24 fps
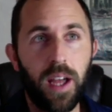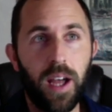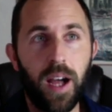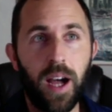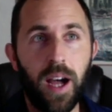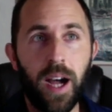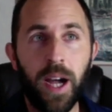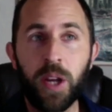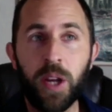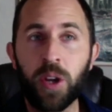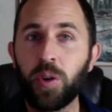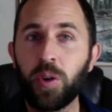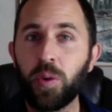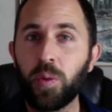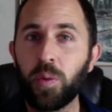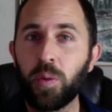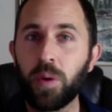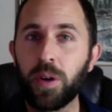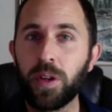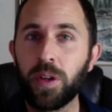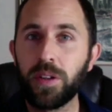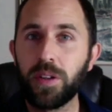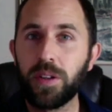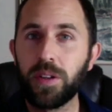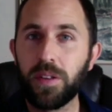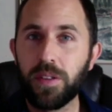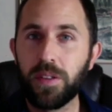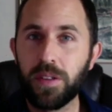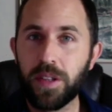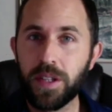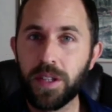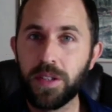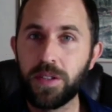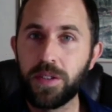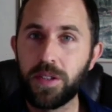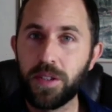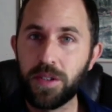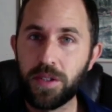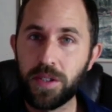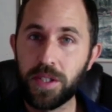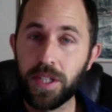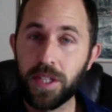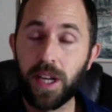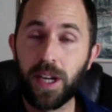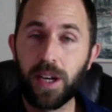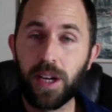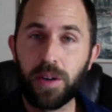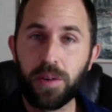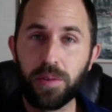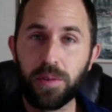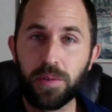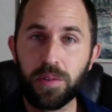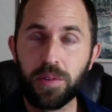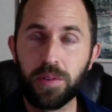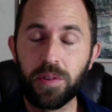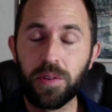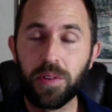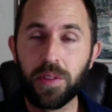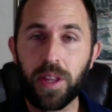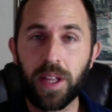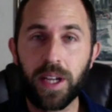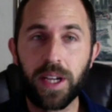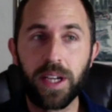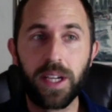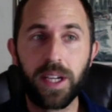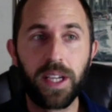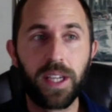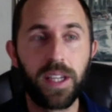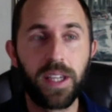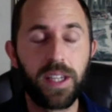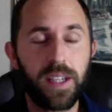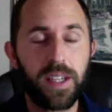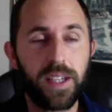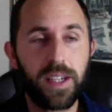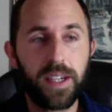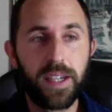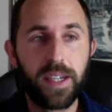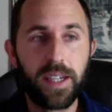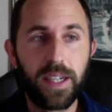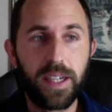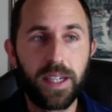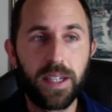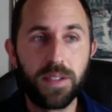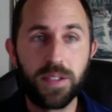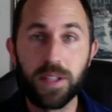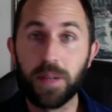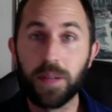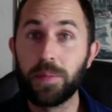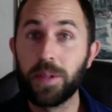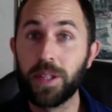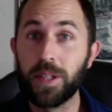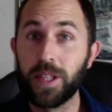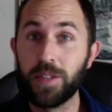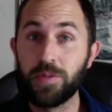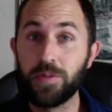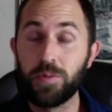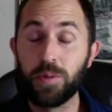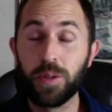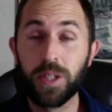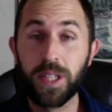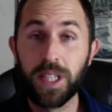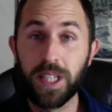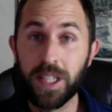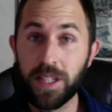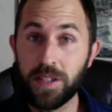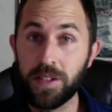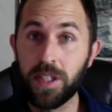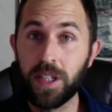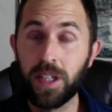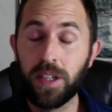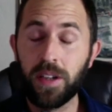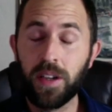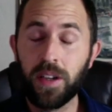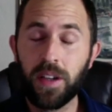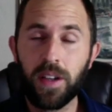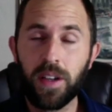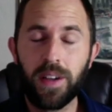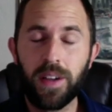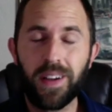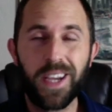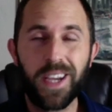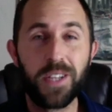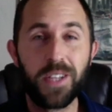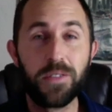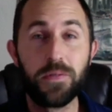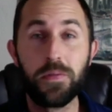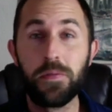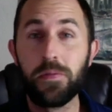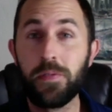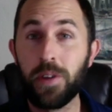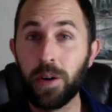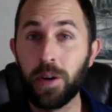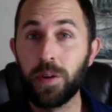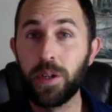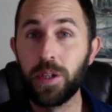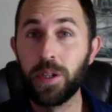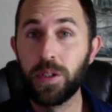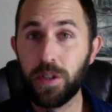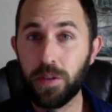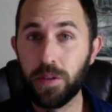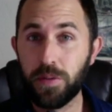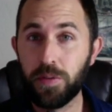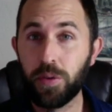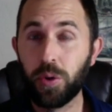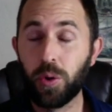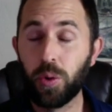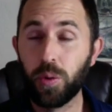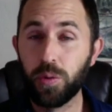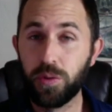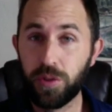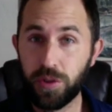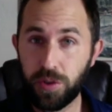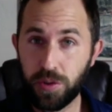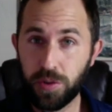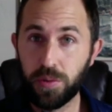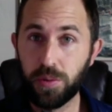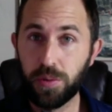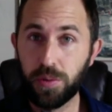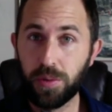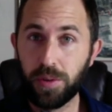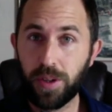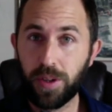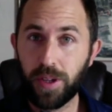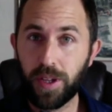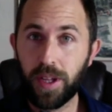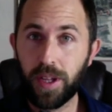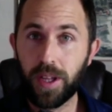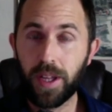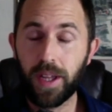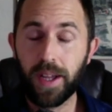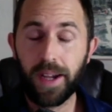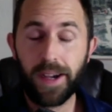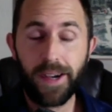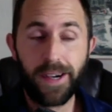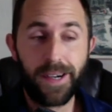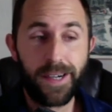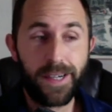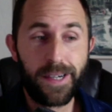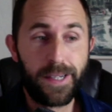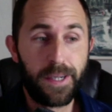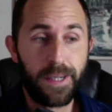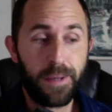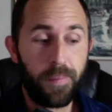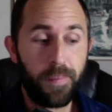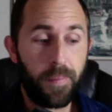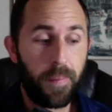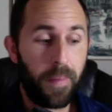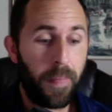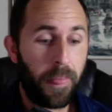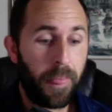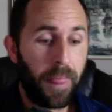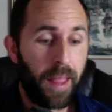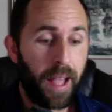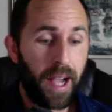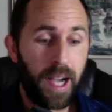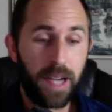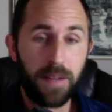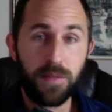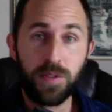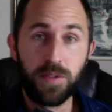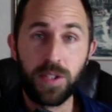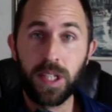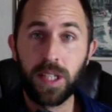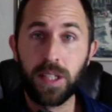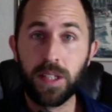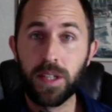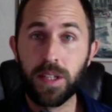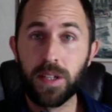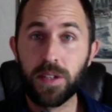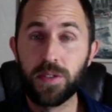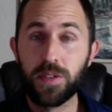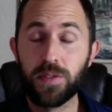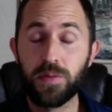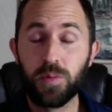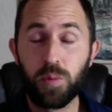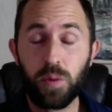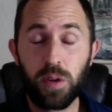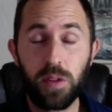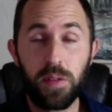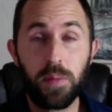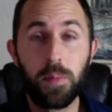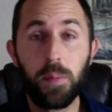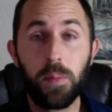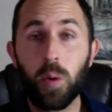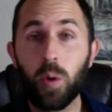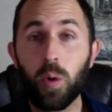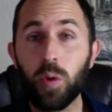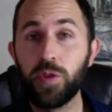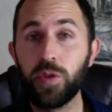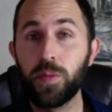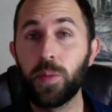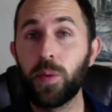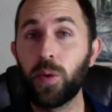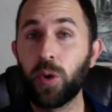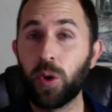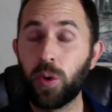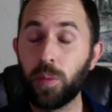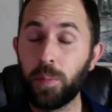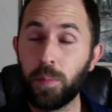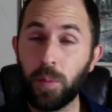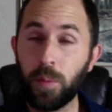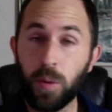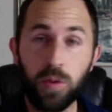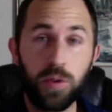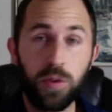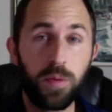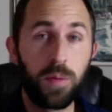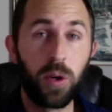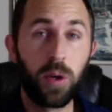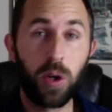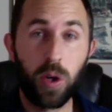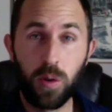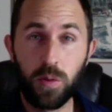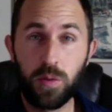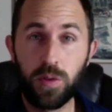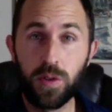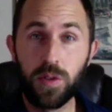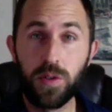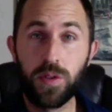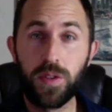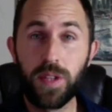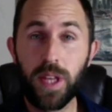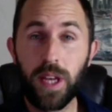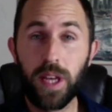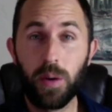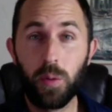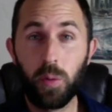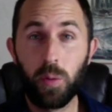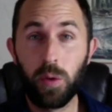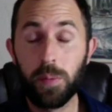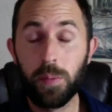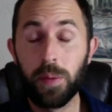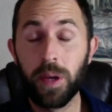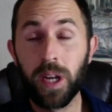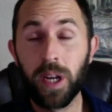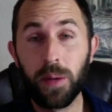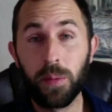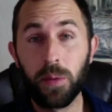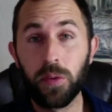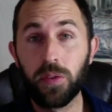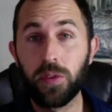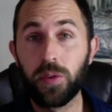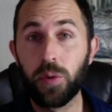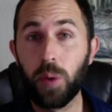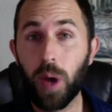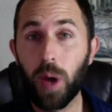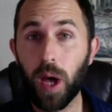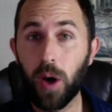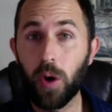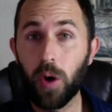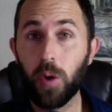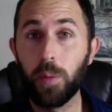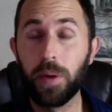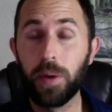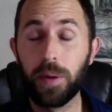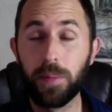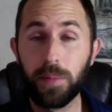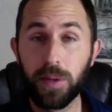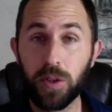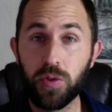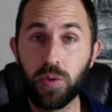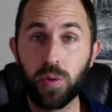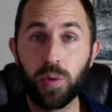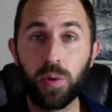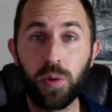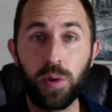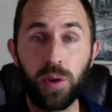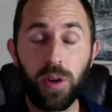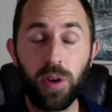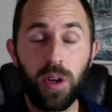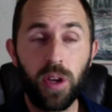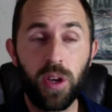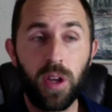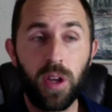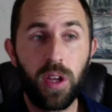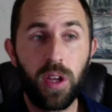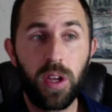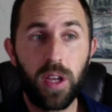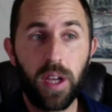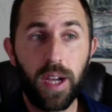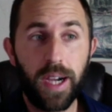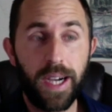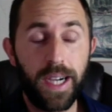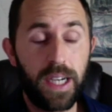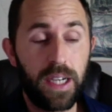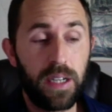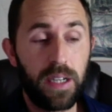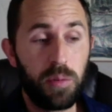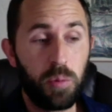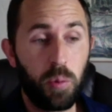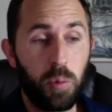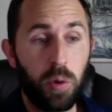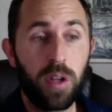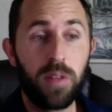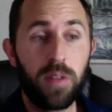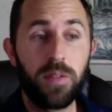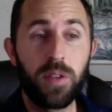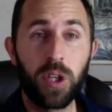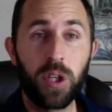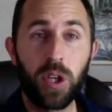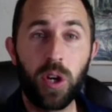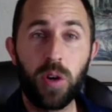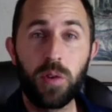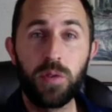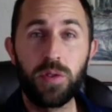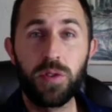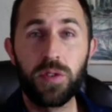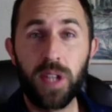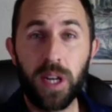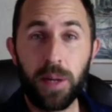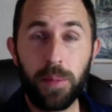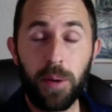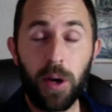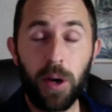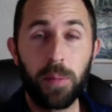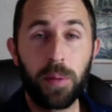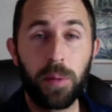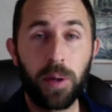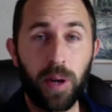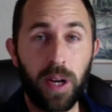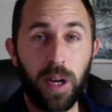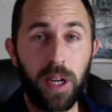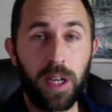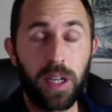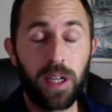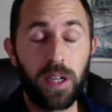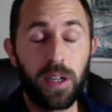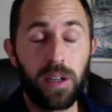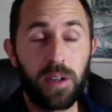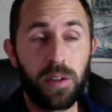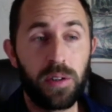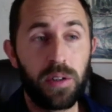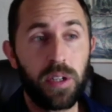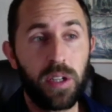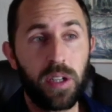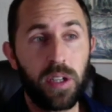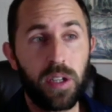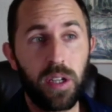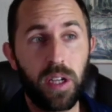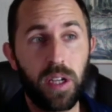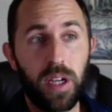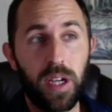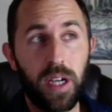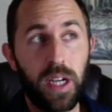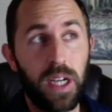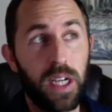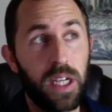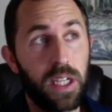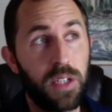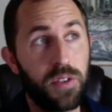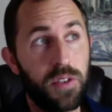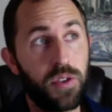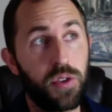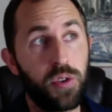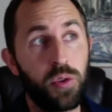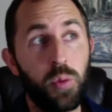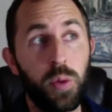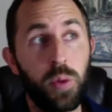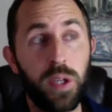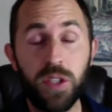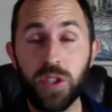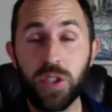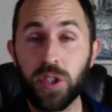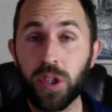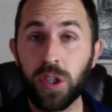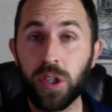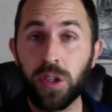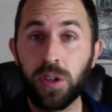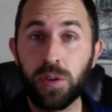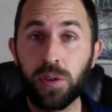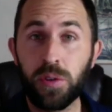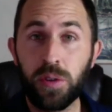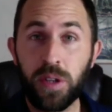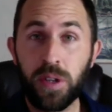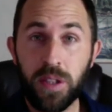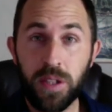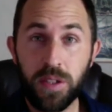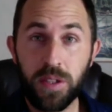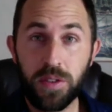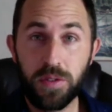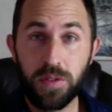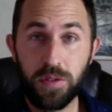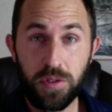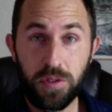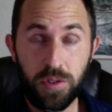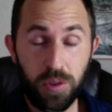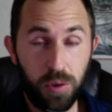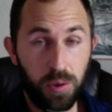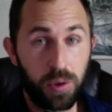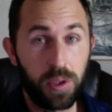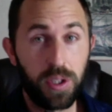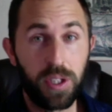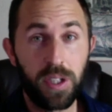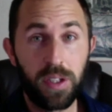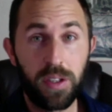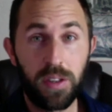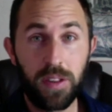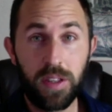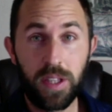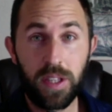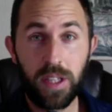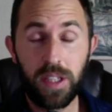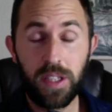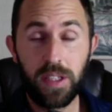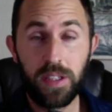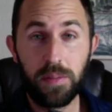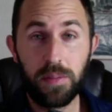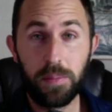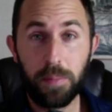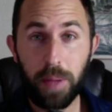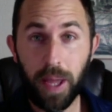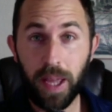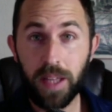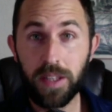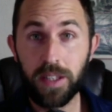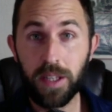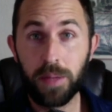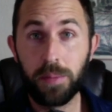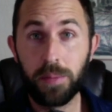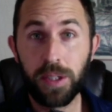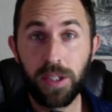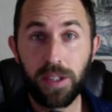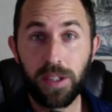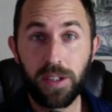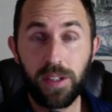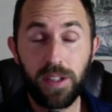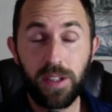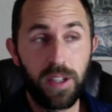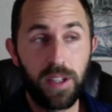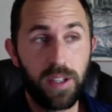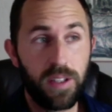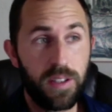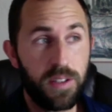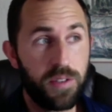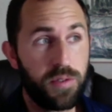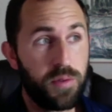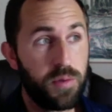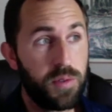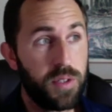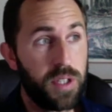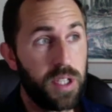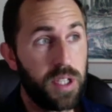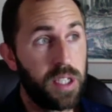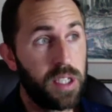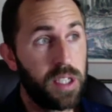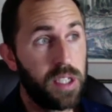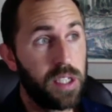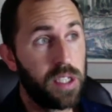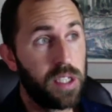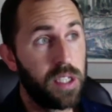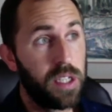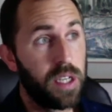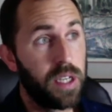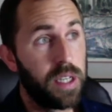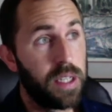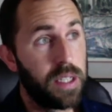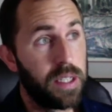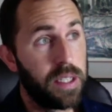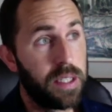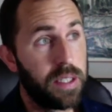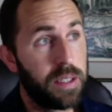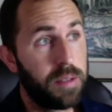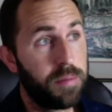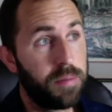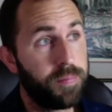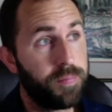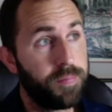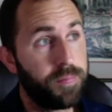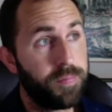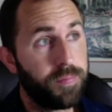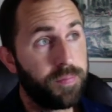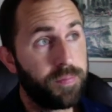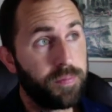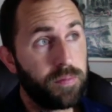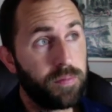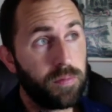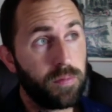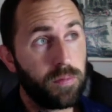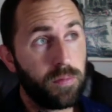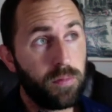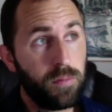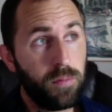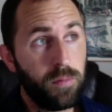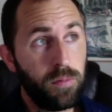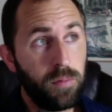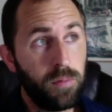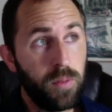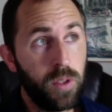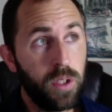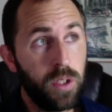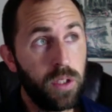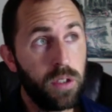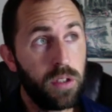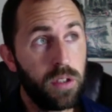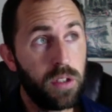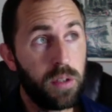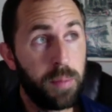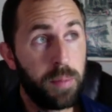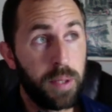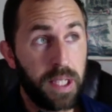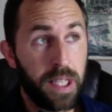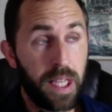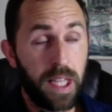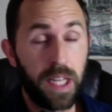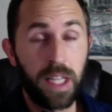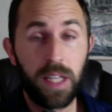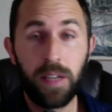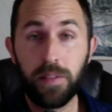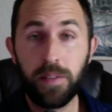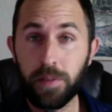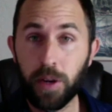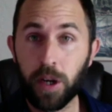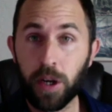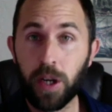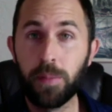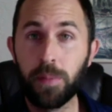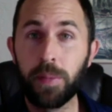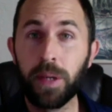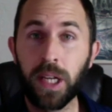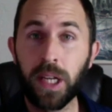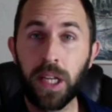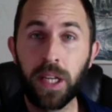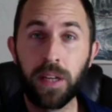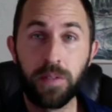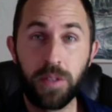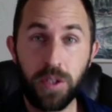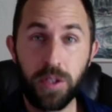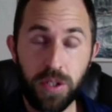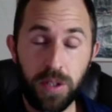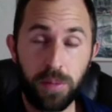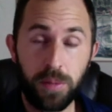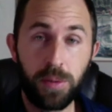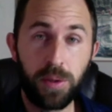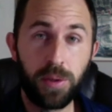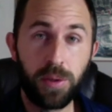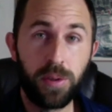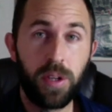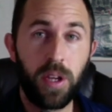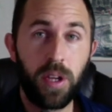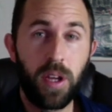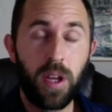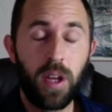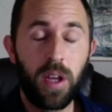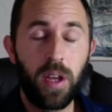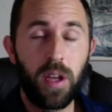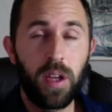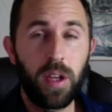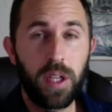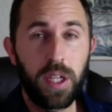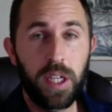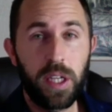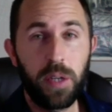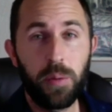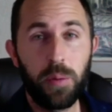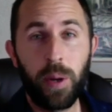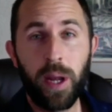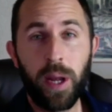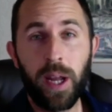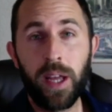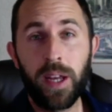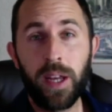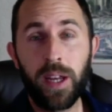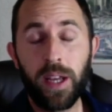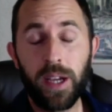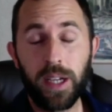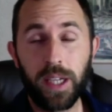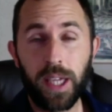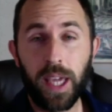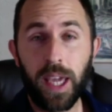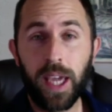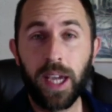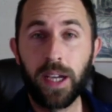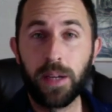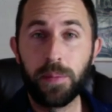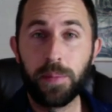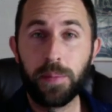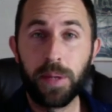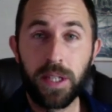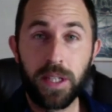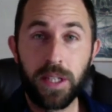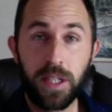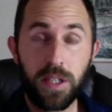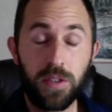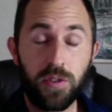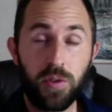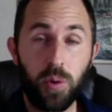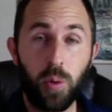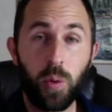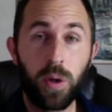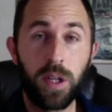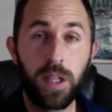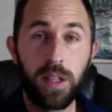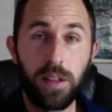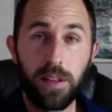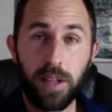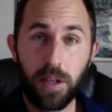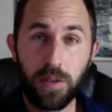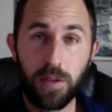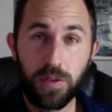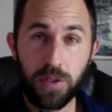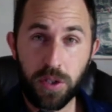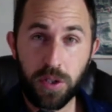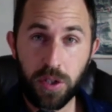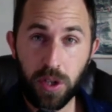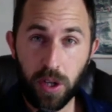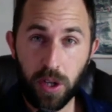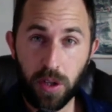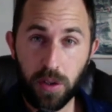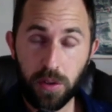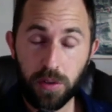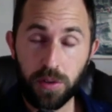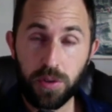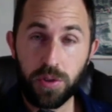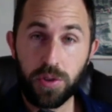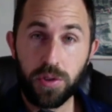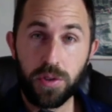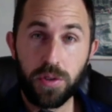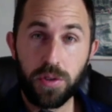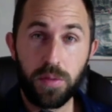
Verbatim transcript: I don't want this to sound like uh, something that's really easy. It's very difficult to do. Um, I've seen this with multiple multiple coaches that we've been able to help and mentor. Uh, one of the coaches that I'm helping right now, uh, two weeks ago, and this is during the pandemic. This was in uh, the beginning, very beginning of December. He ran a camp and did twenty thousand dollars